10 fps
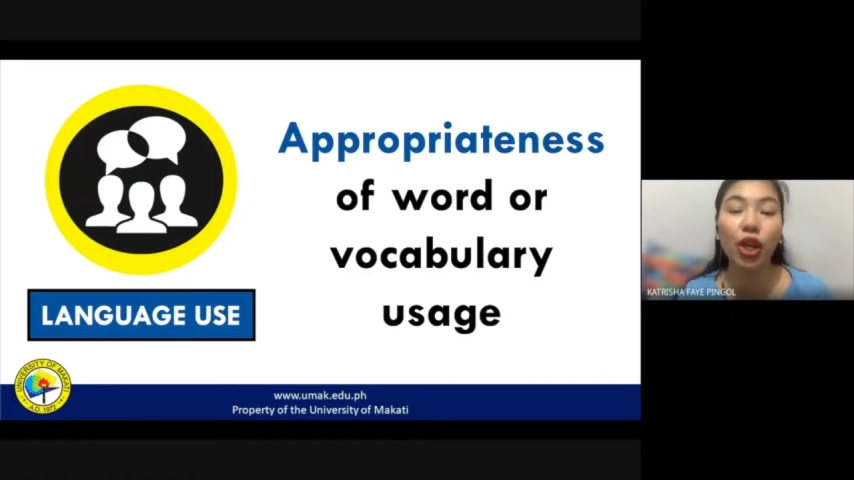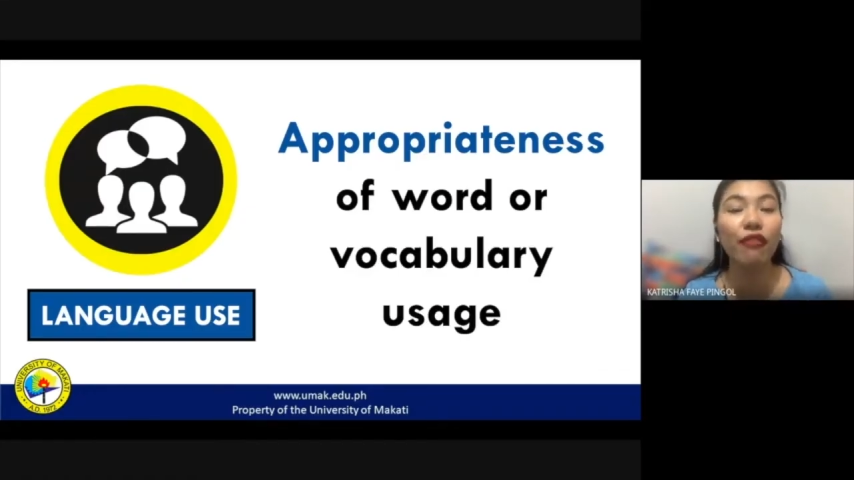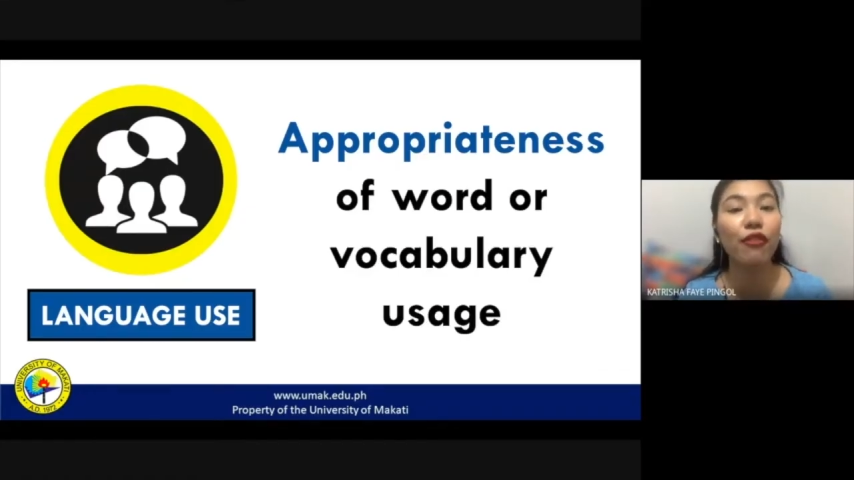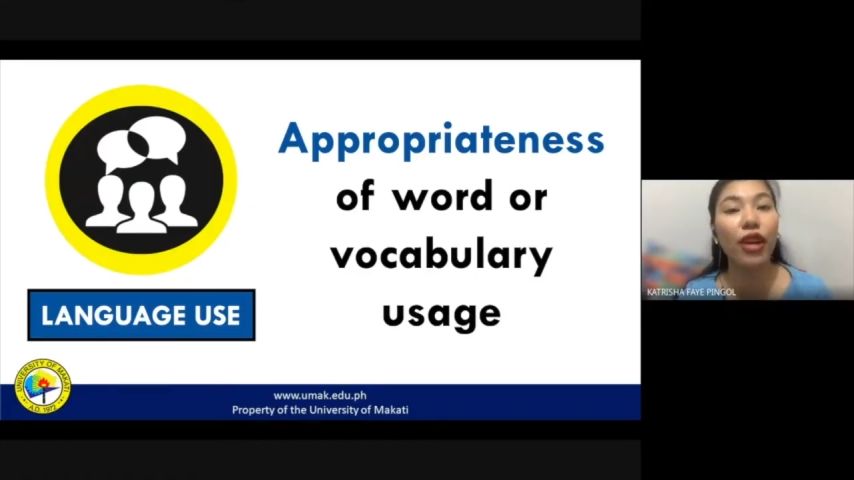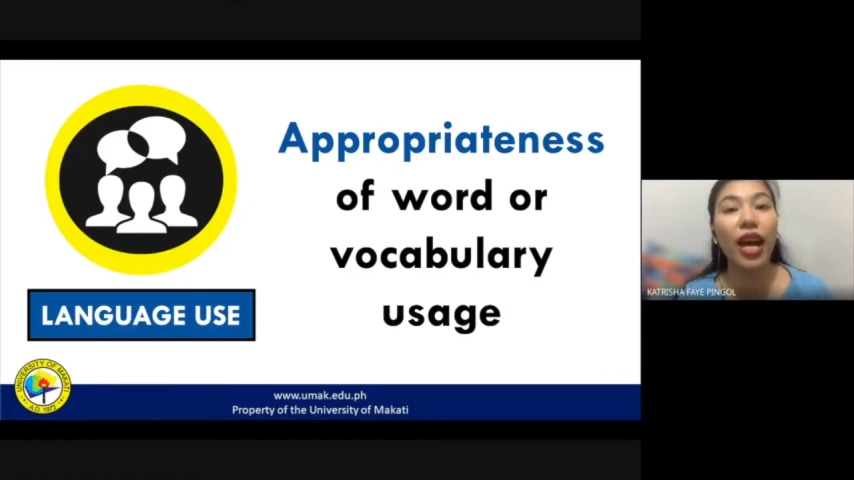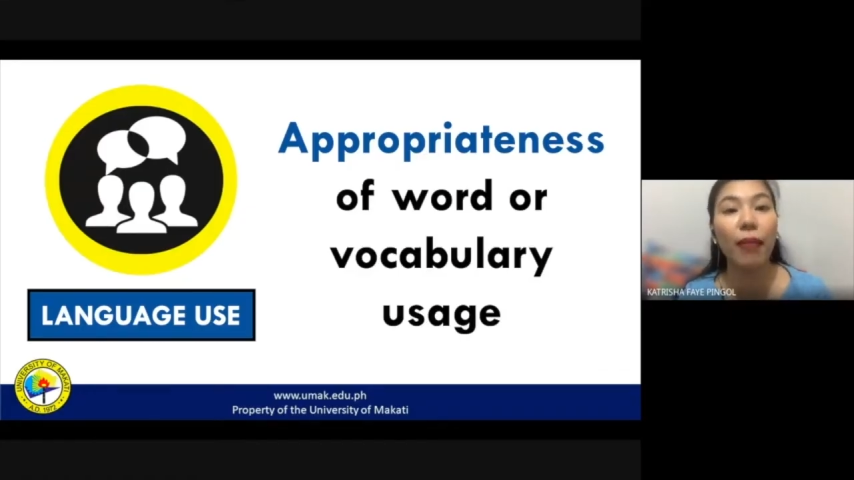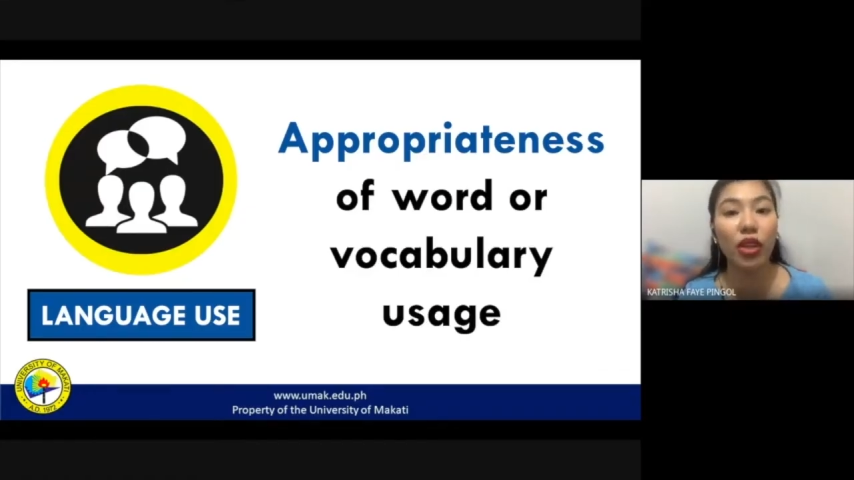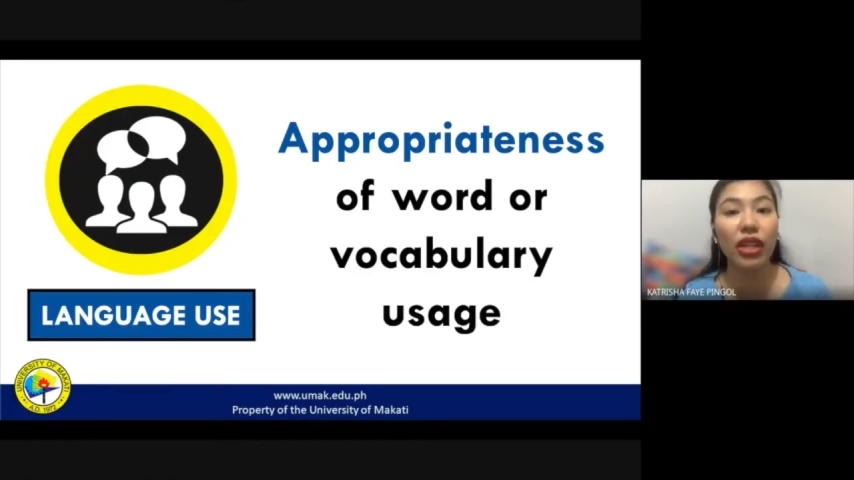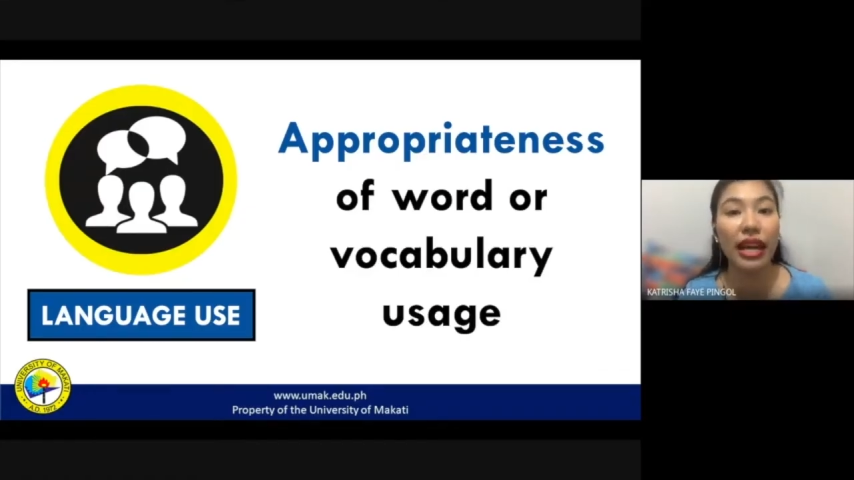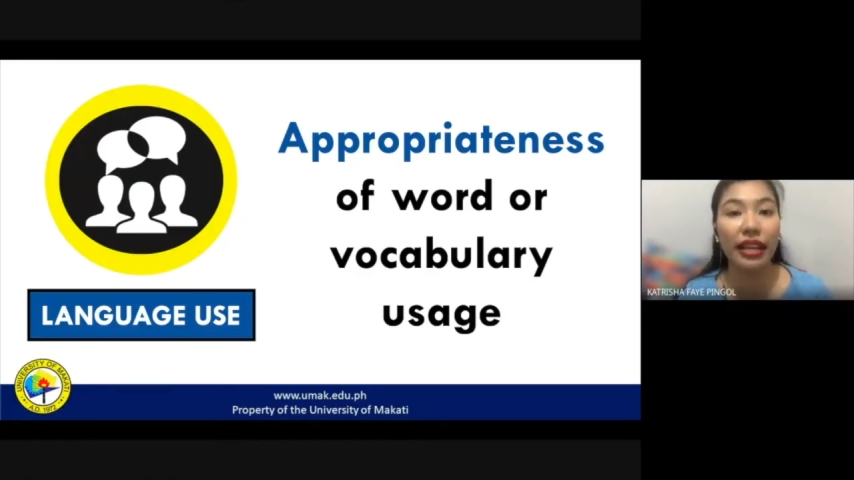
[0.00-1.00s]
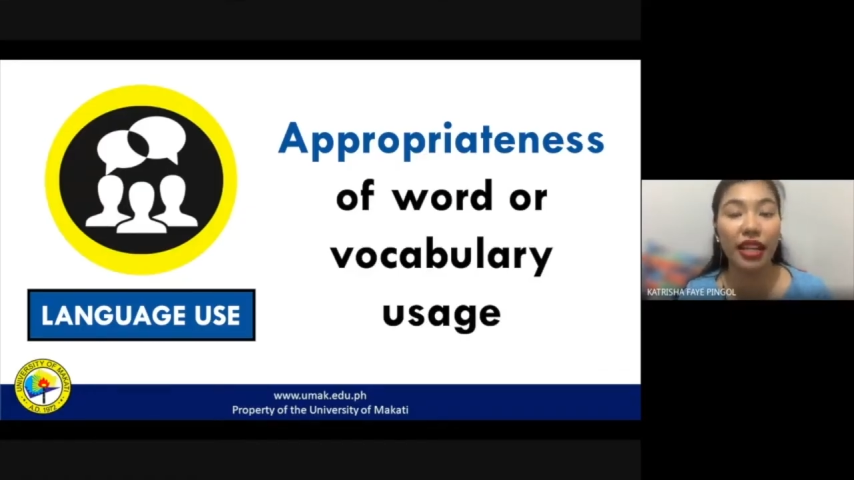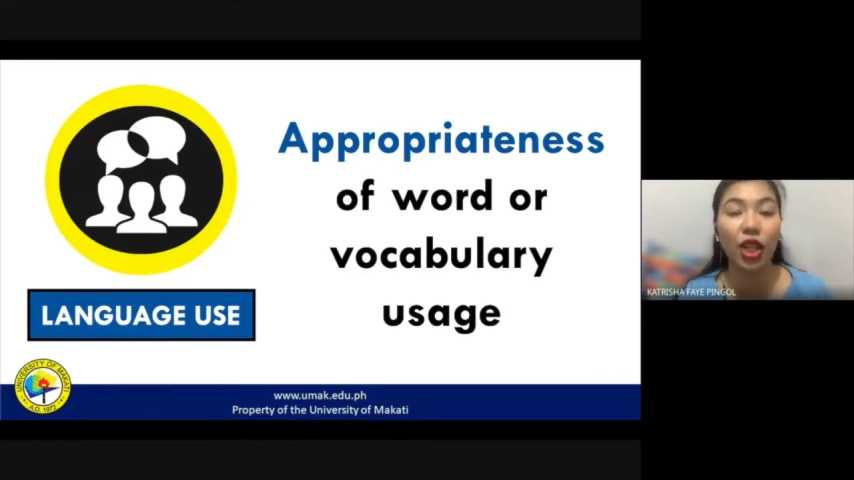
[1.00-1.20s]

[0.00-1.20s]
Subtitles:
or vocabulary